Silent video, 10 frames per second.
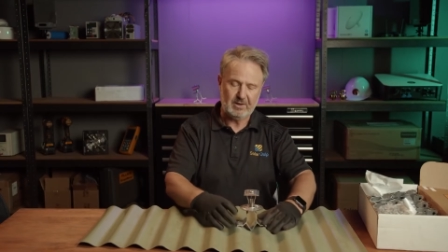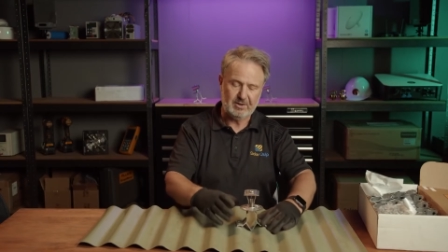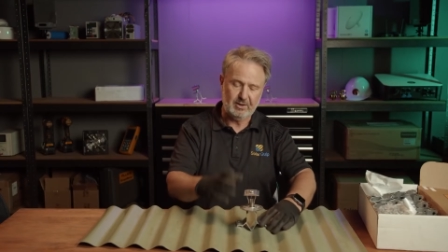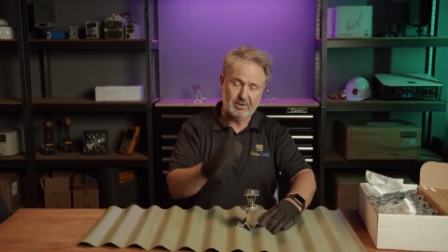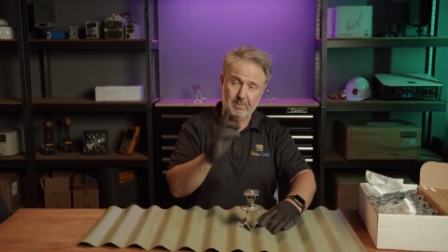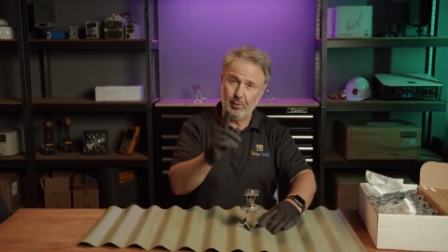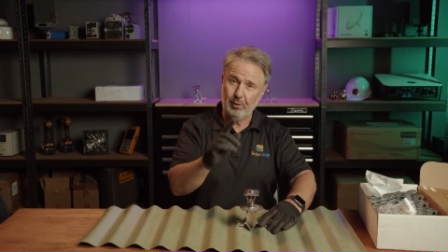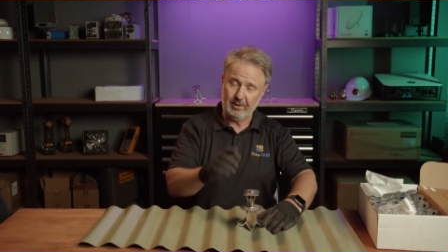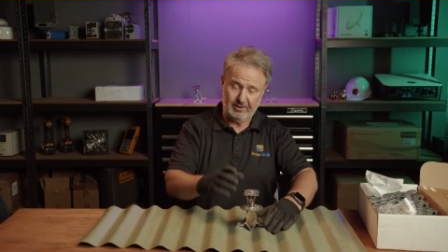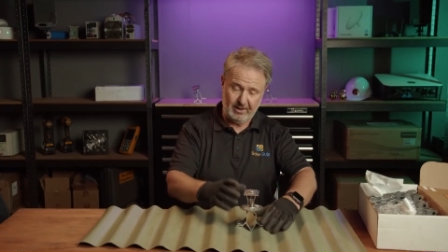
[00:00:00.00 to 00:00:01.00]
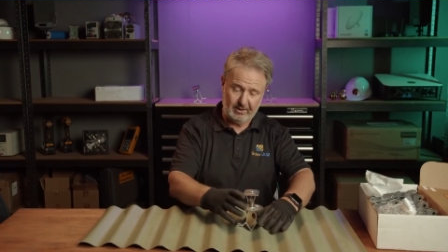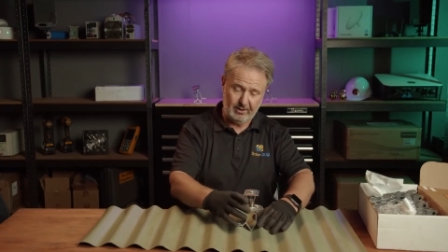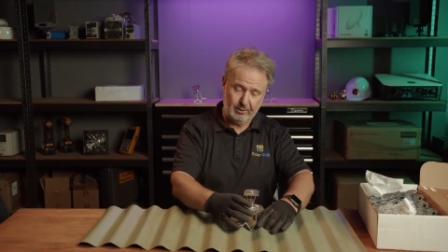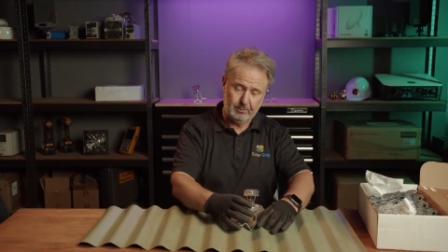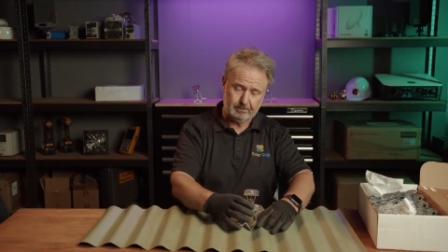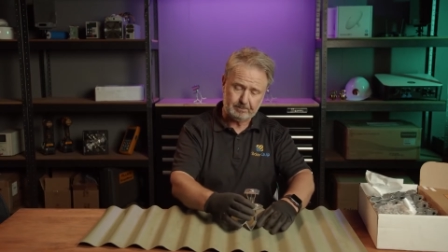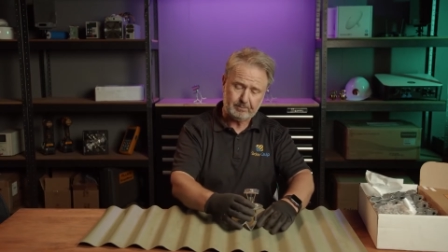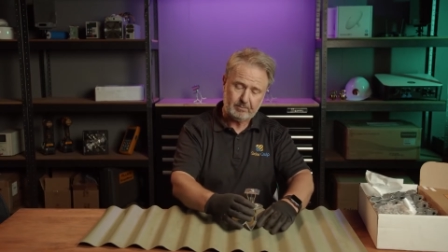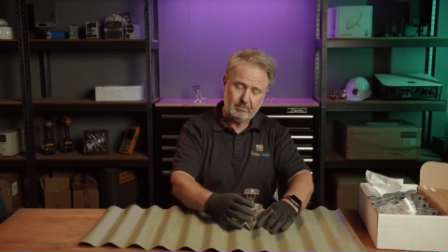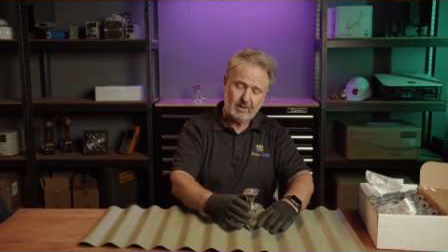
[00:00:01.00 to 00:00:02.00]
So it's important that you
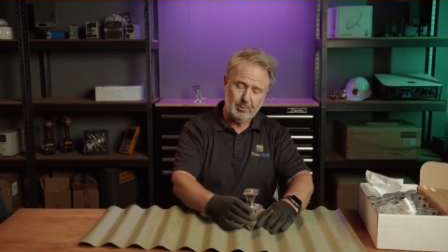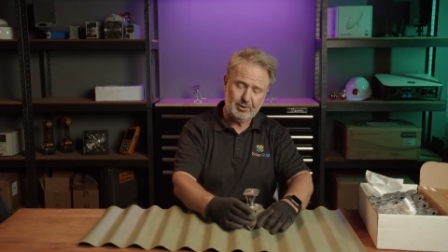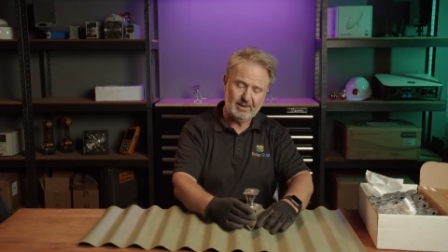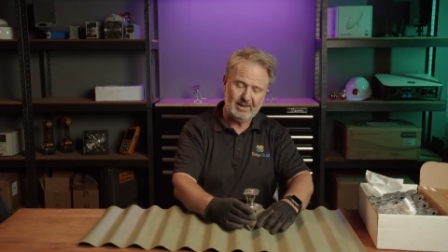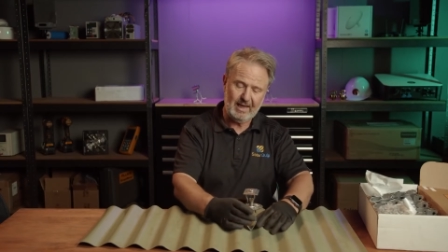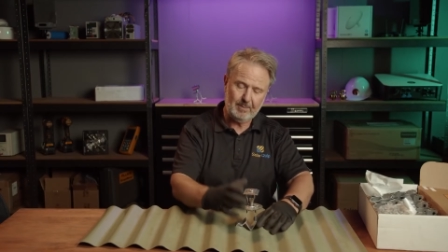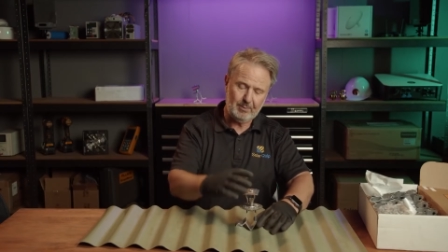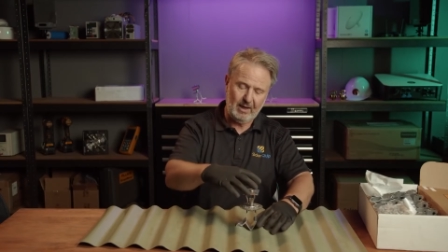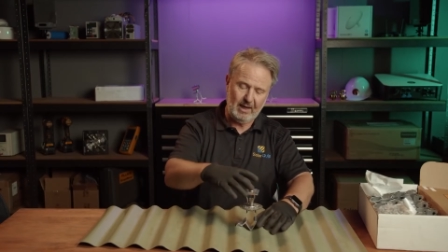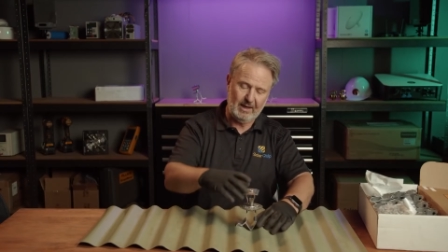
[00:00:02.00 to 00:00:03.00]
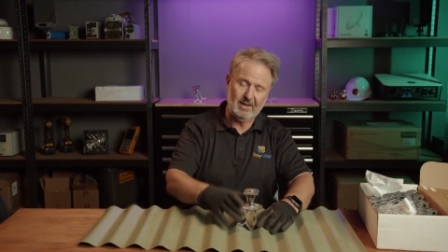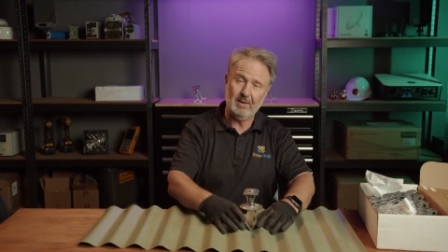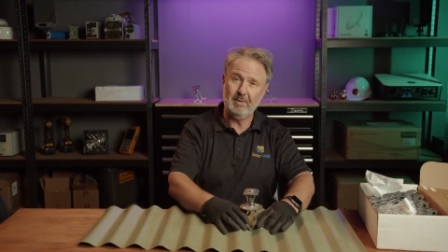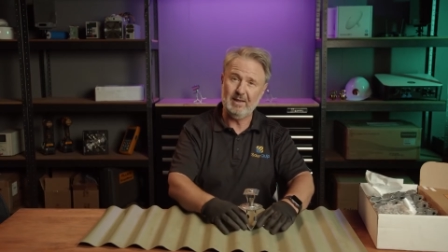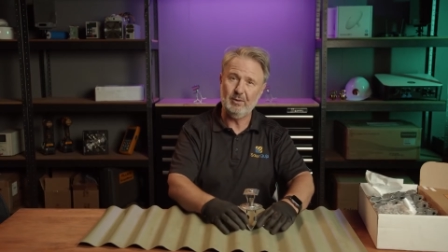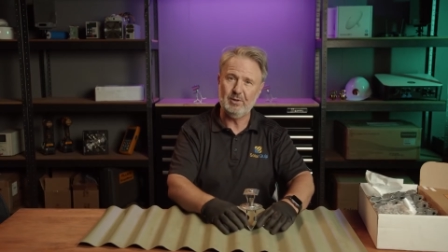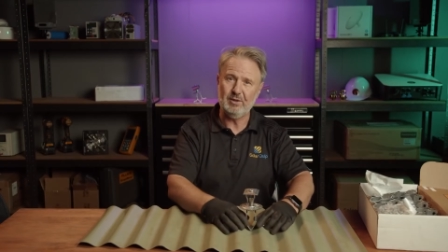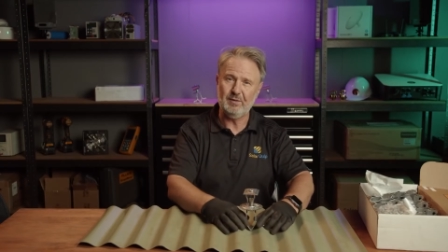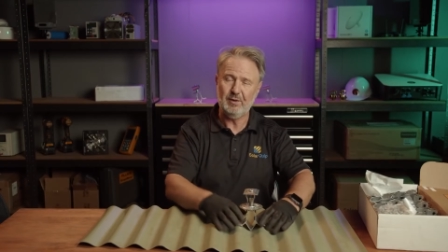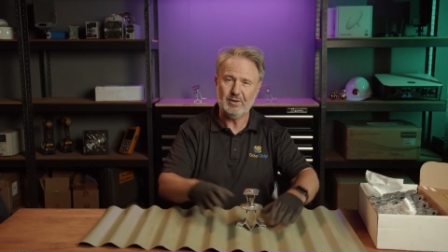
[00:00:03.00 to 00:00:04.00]
put the clamp in the middle when
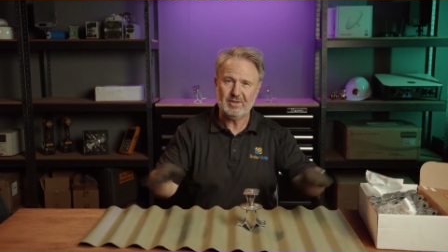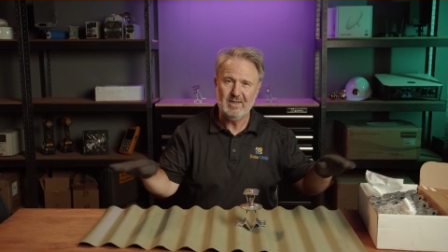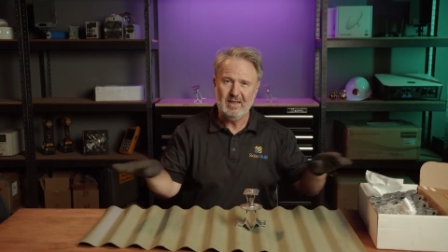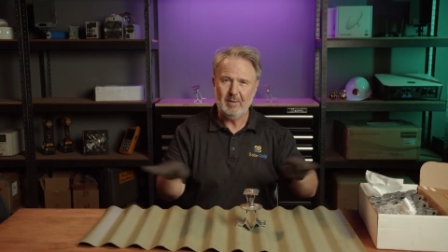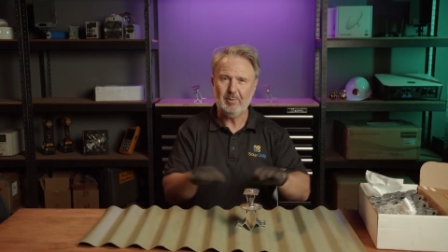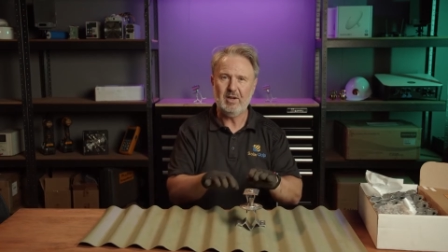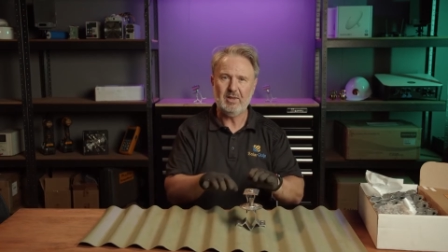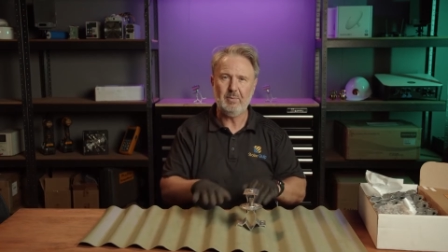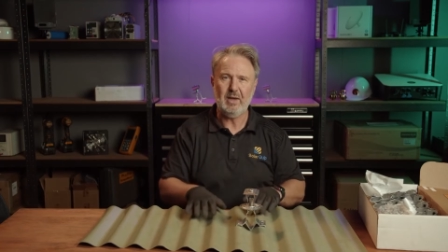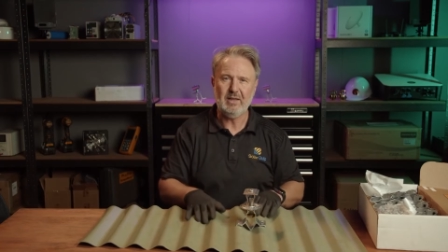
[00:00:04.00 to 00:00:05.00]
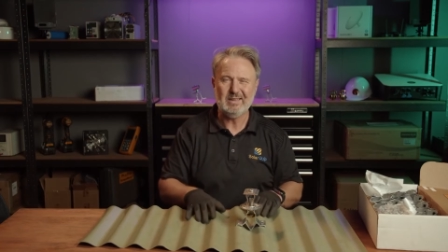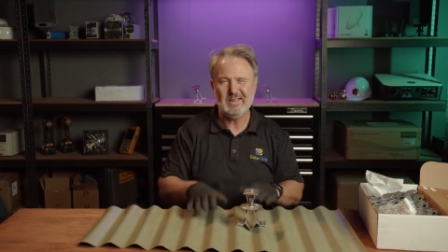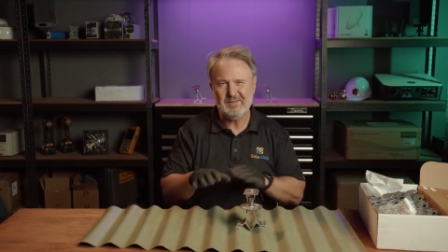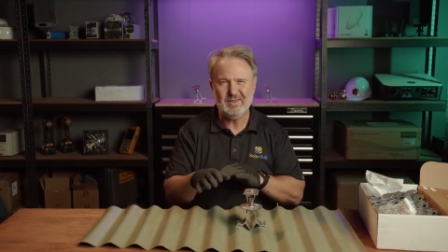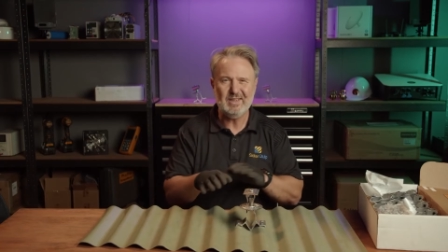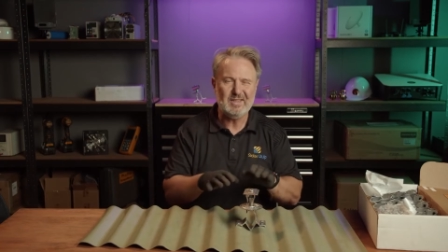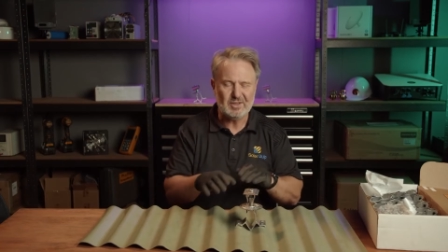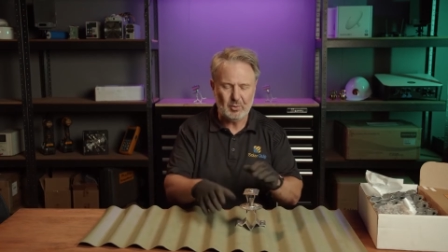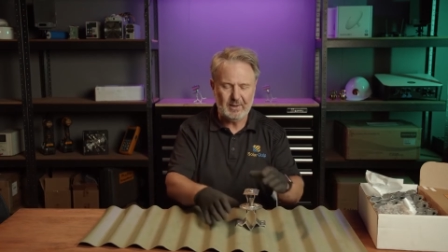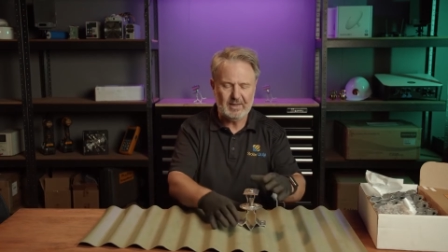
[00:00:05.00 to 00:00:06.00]
you first apply the panel, and if you need
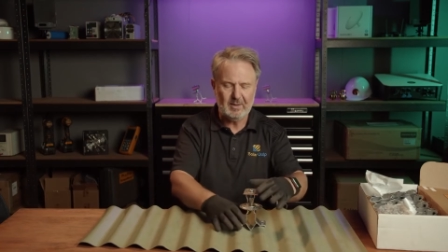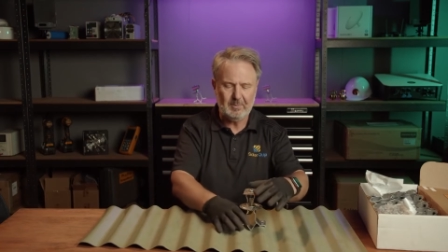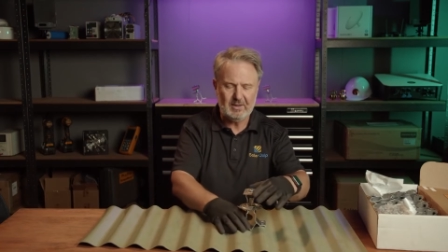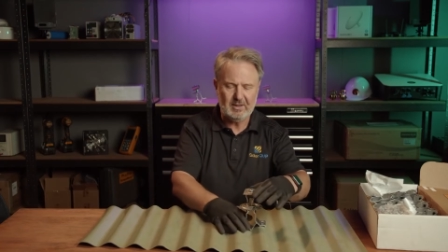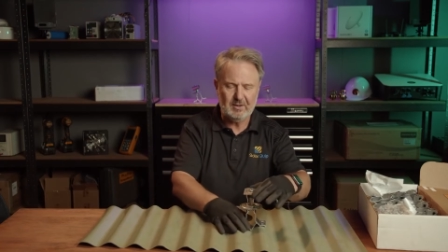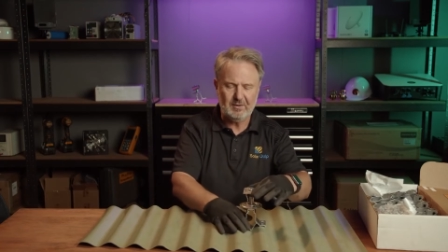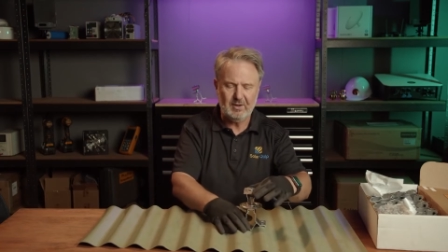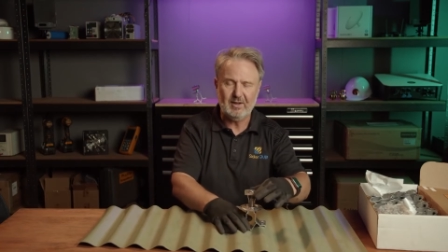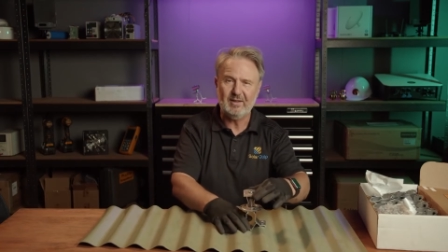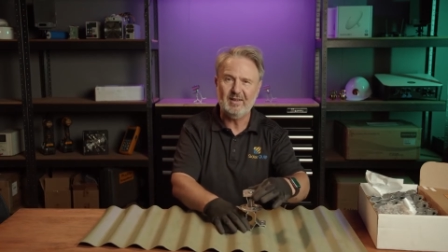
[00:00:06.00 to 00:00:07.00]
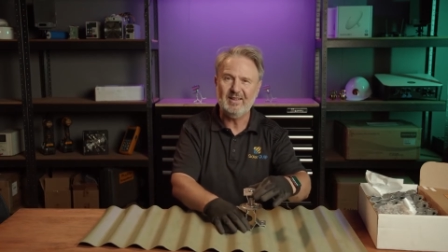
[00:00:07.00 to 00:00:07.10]
to tweak it a bit, you've got